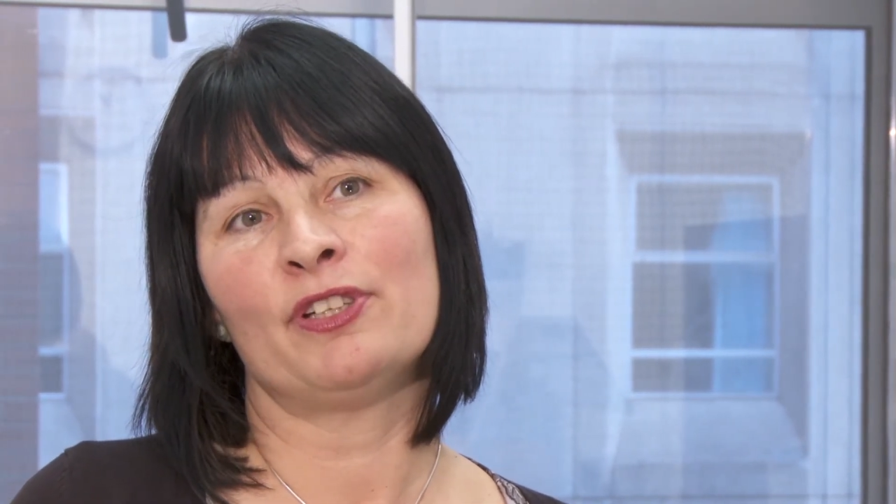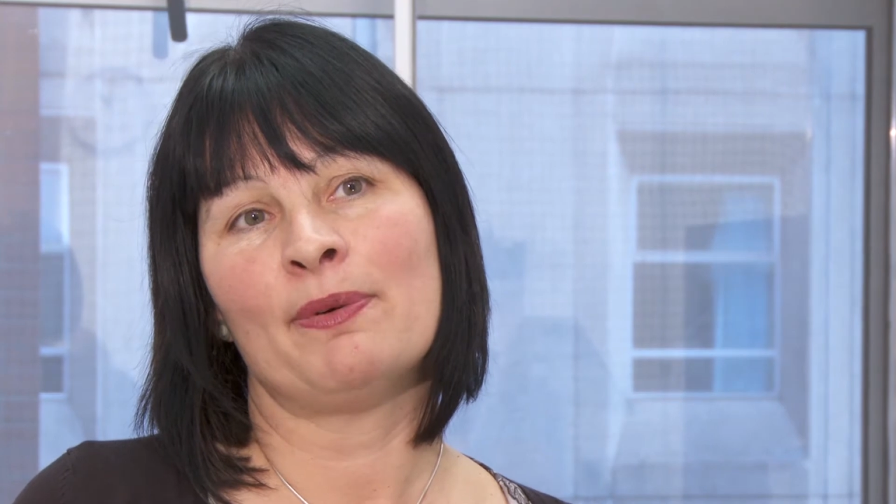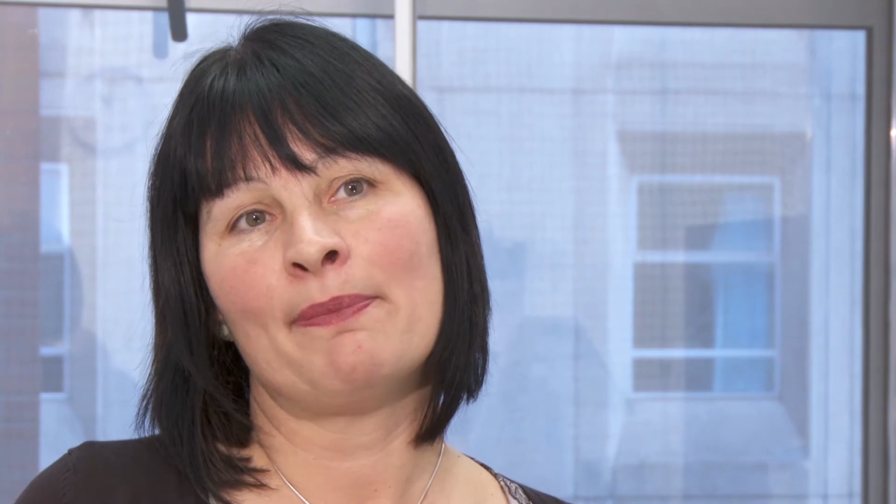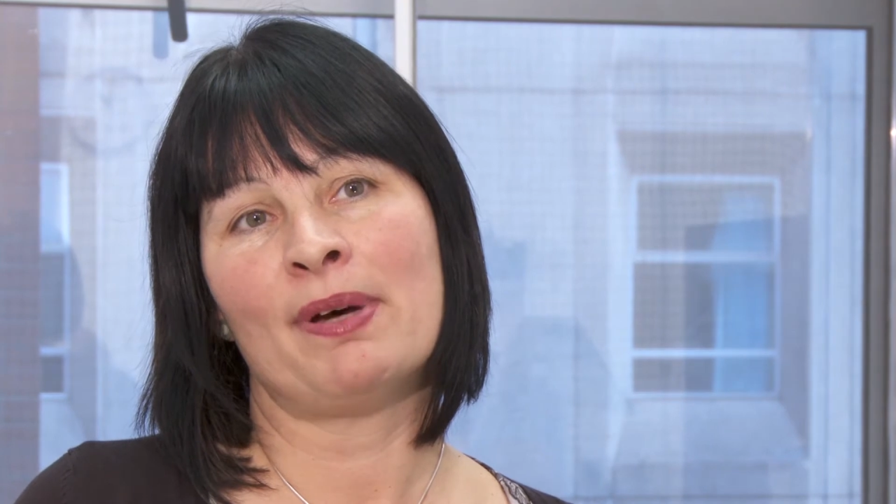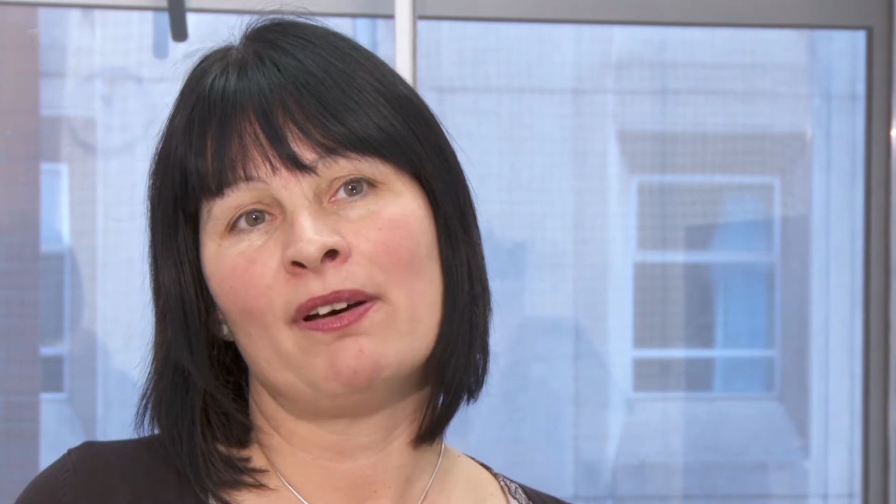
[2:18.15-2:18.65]
you
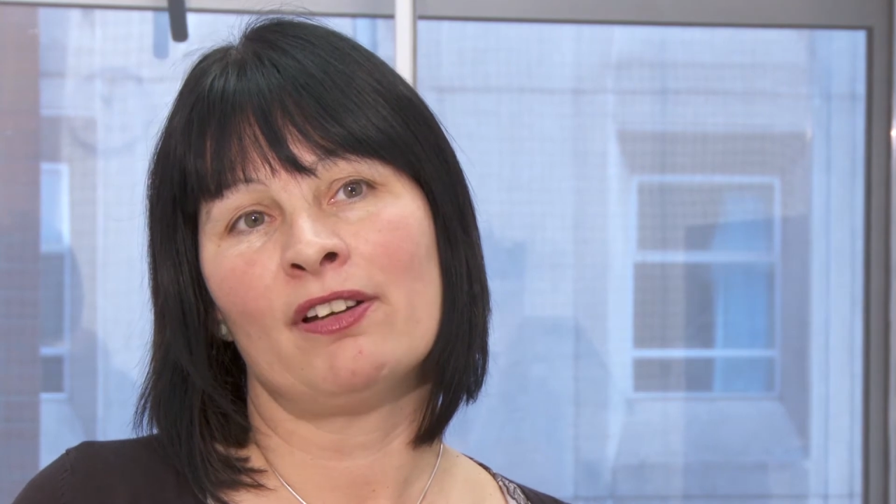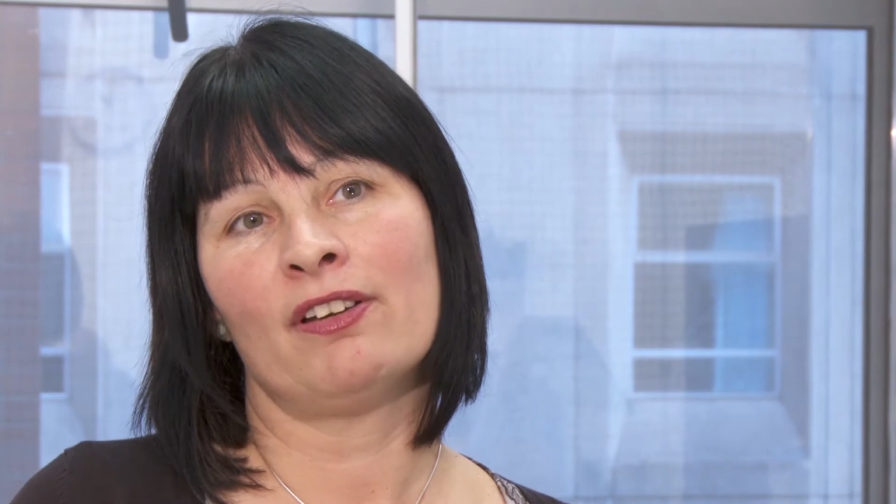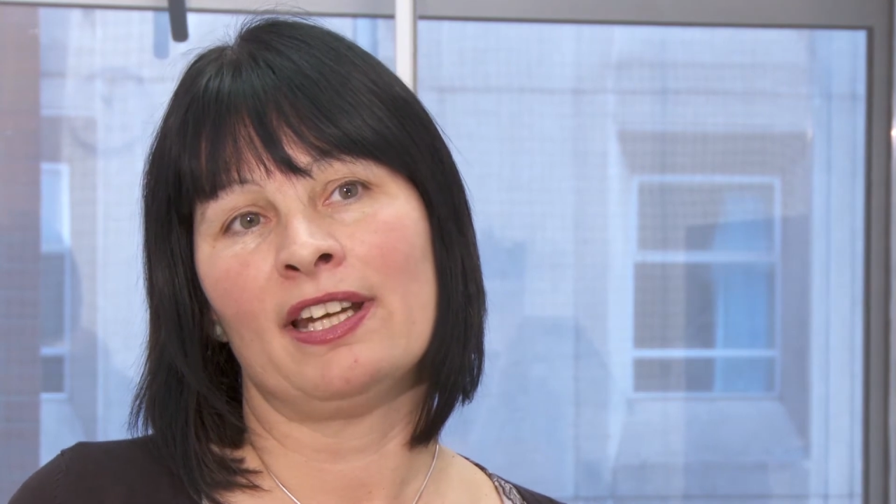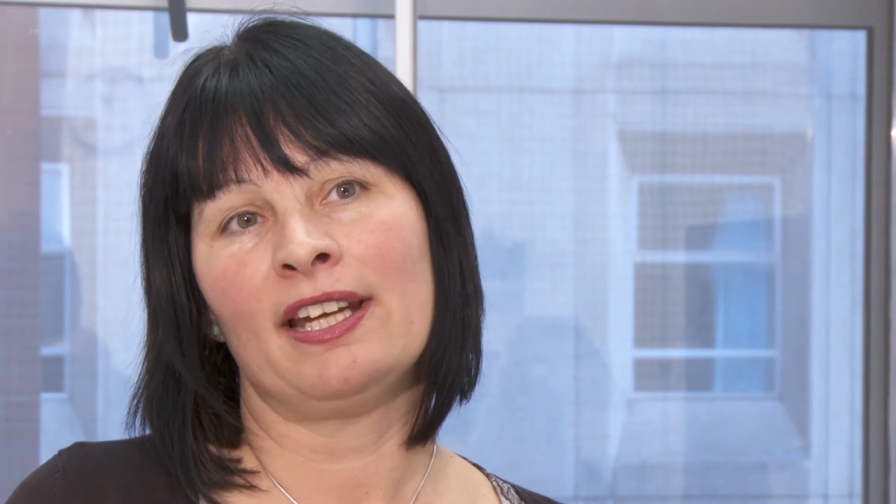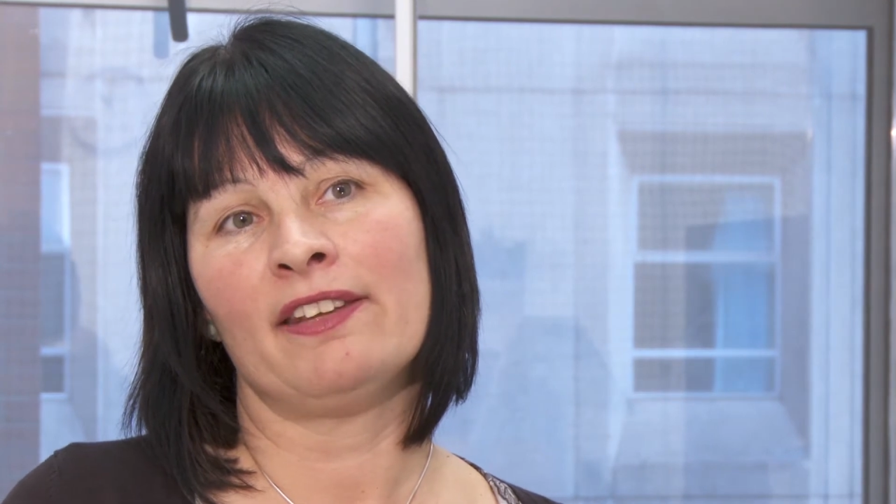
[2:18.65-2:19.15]
embark
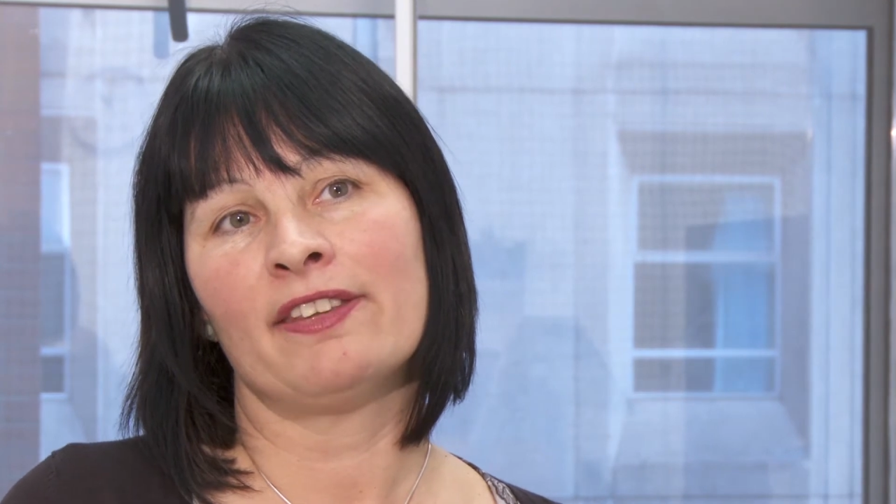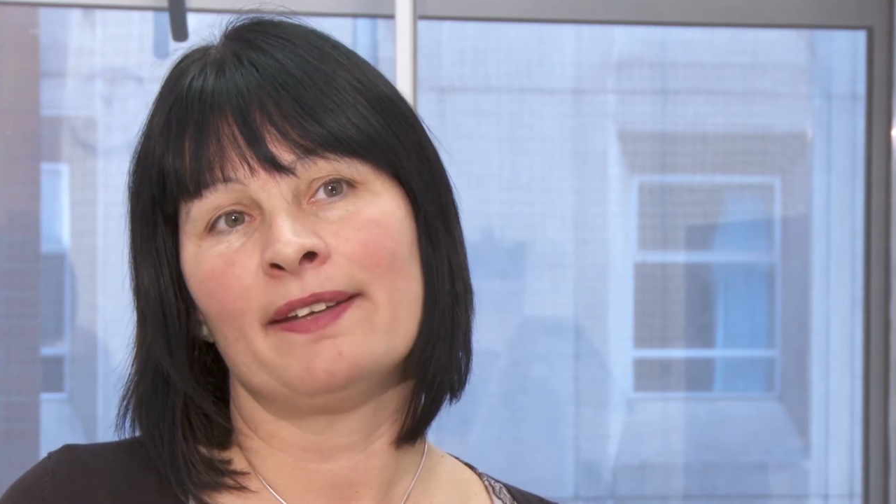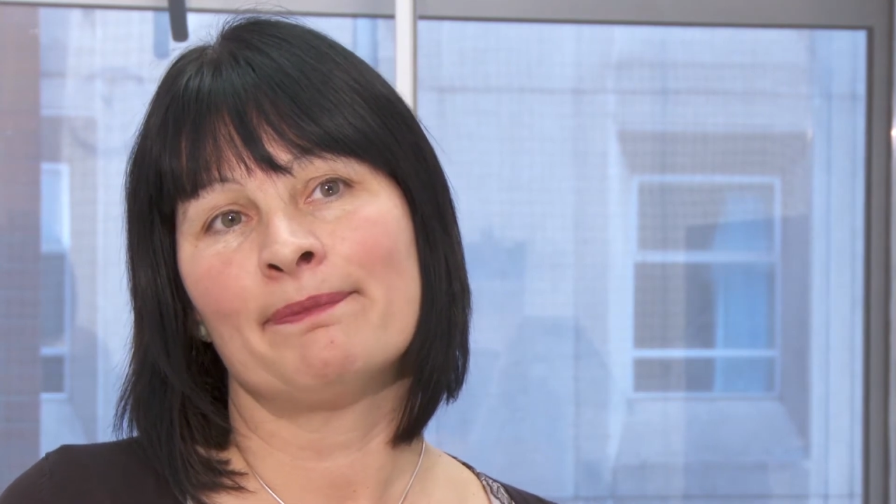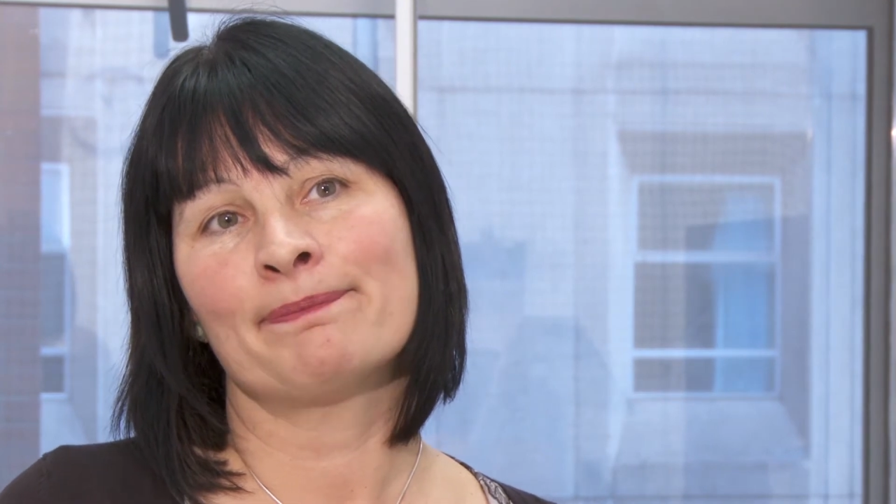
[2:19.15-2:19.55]
on anything.